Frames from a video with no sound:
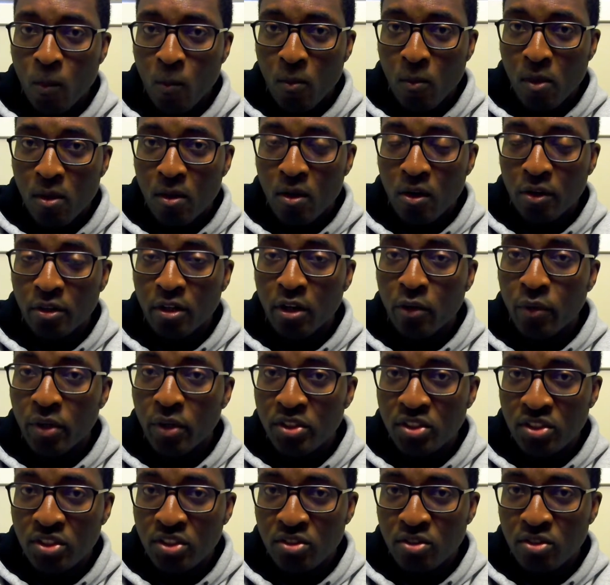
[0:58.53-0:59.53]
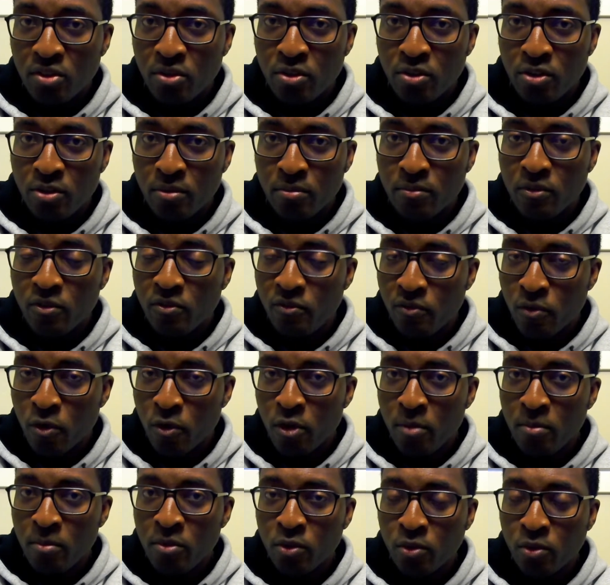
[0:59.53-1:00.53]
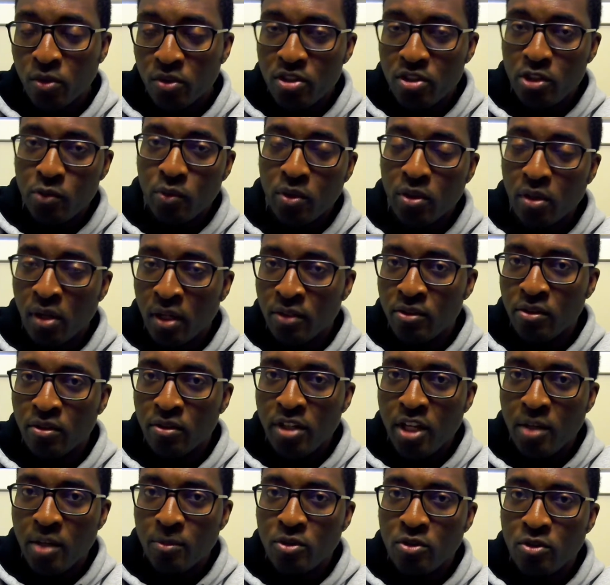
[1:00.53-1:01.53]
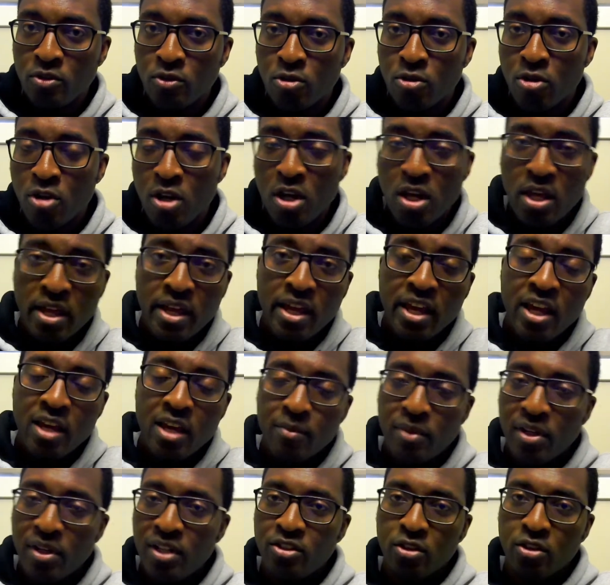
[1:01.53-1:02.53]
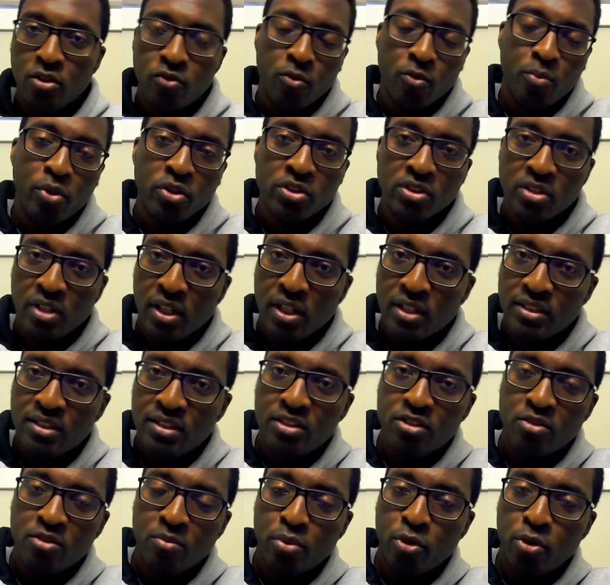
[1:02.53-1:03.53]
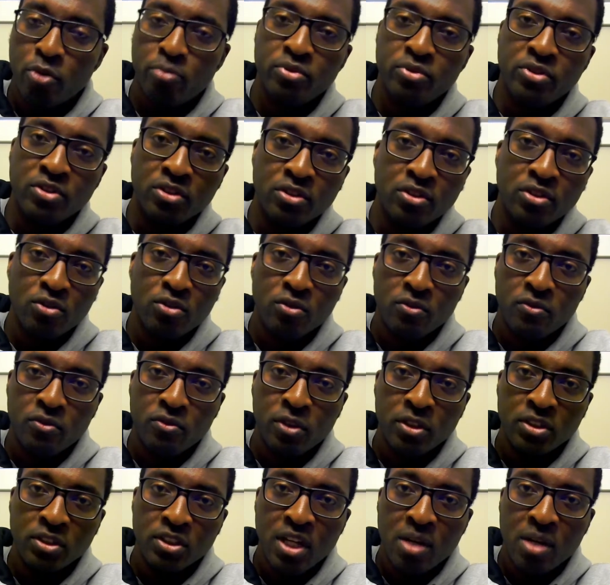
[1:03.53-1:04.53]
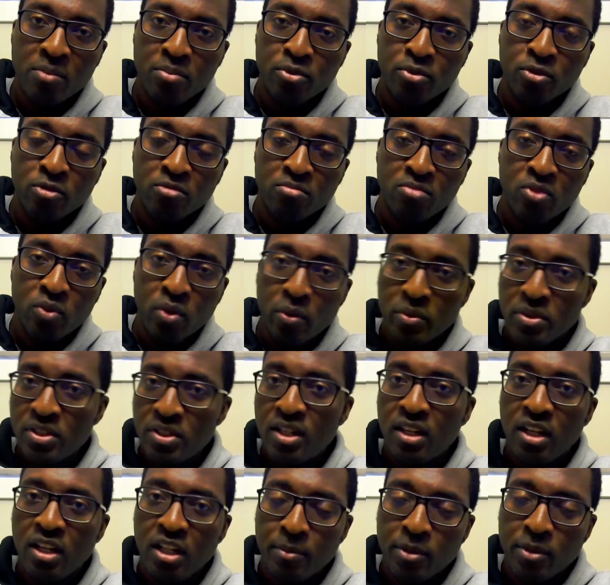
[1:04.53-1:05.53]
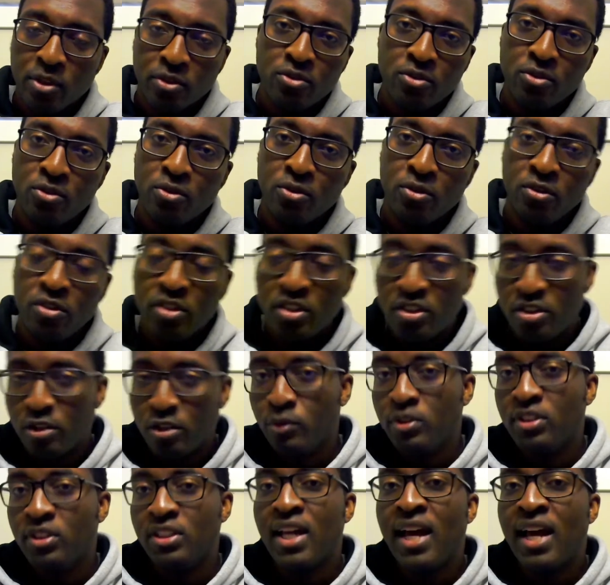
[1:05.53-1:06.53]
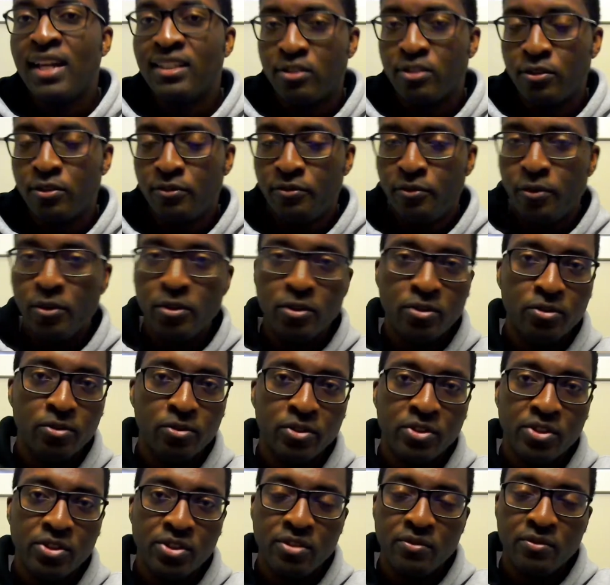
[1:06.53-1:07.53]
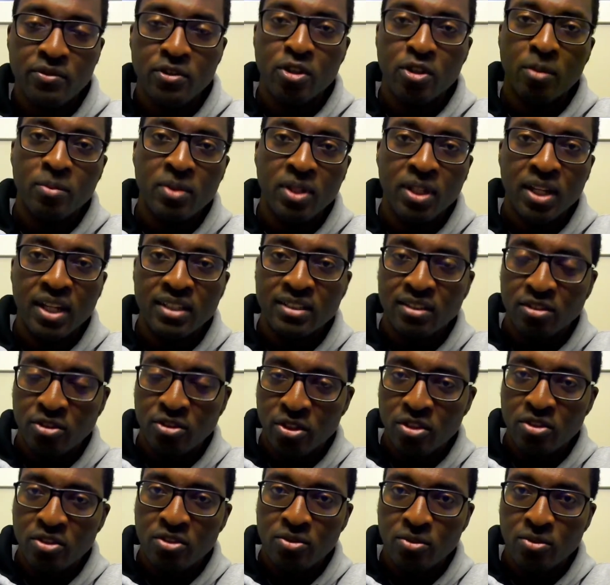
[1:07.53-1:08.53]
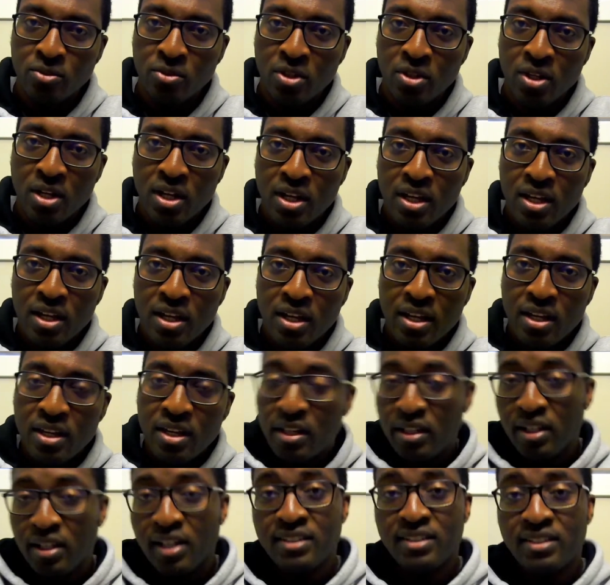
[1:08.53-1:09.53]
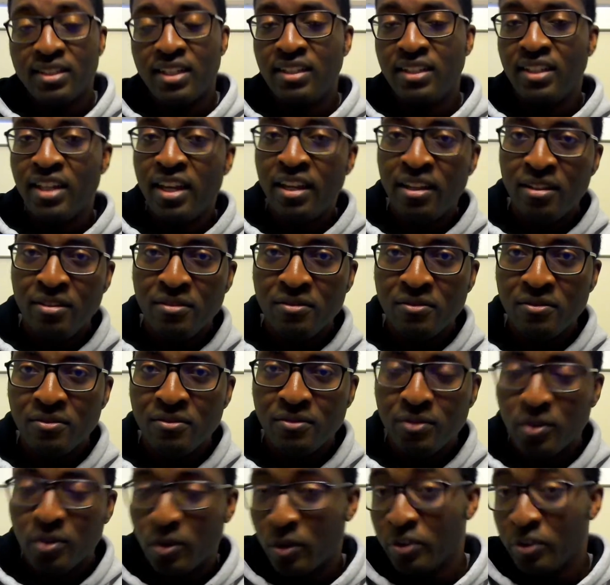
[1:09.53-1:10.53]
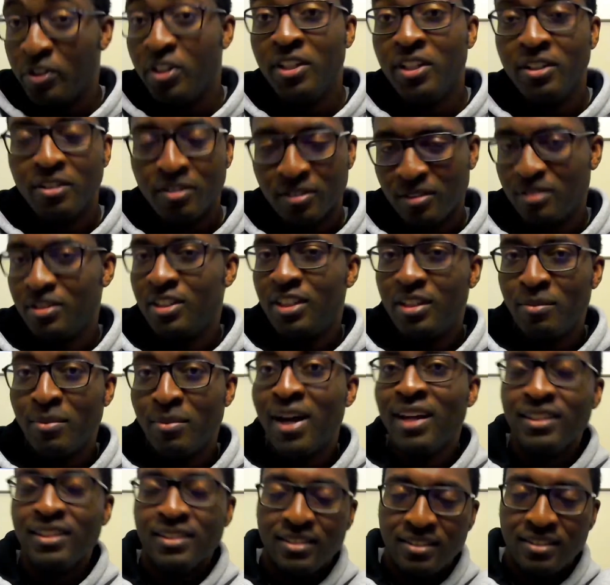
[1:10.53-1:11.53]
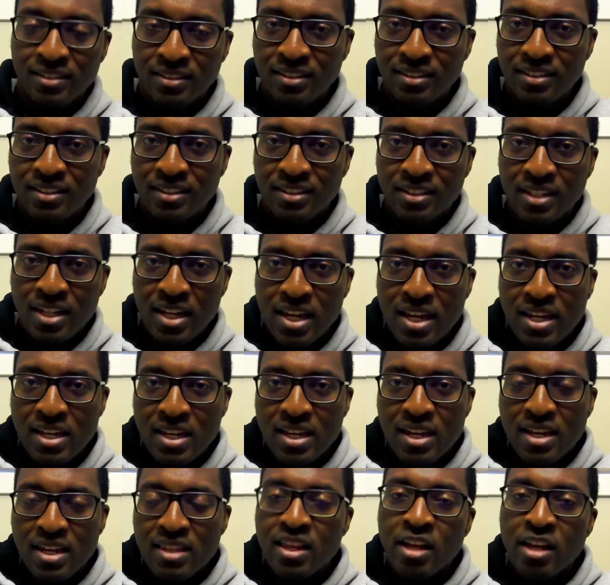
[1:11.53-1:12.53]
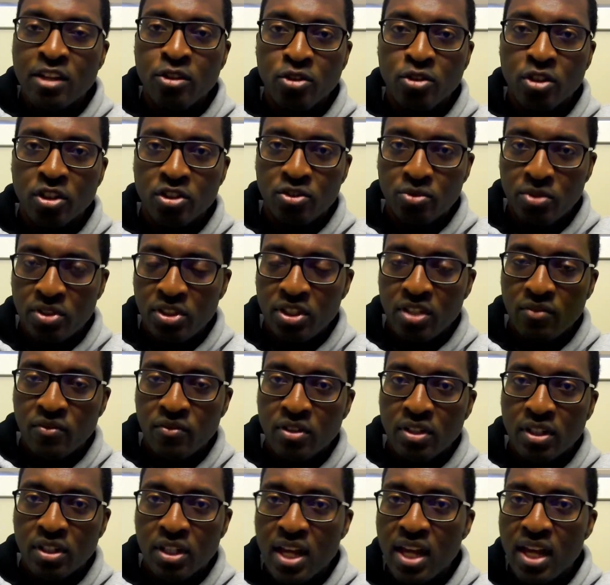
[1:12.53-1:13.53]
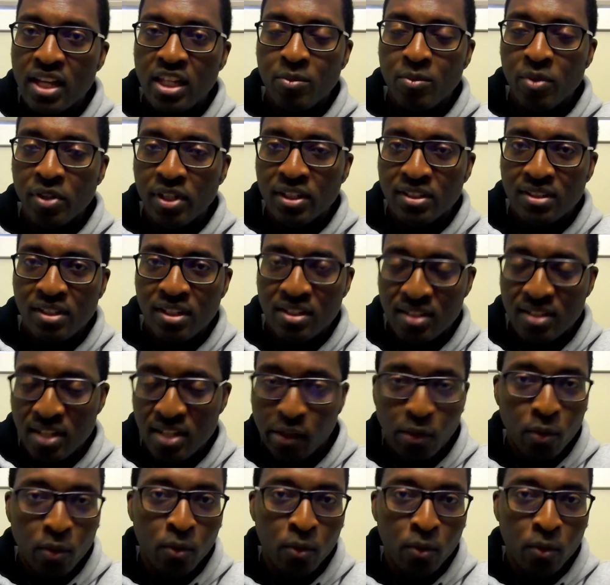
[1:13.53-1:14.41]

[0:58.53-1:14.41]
On our register form, you'll notice we collect your name too. But that's just for personalization purposes. So, example, when we send an email to you, it's always nicer for you to receive something that's addressed to, let's say, Dave or Neil, in my instance, than you just receiving an email that says hello.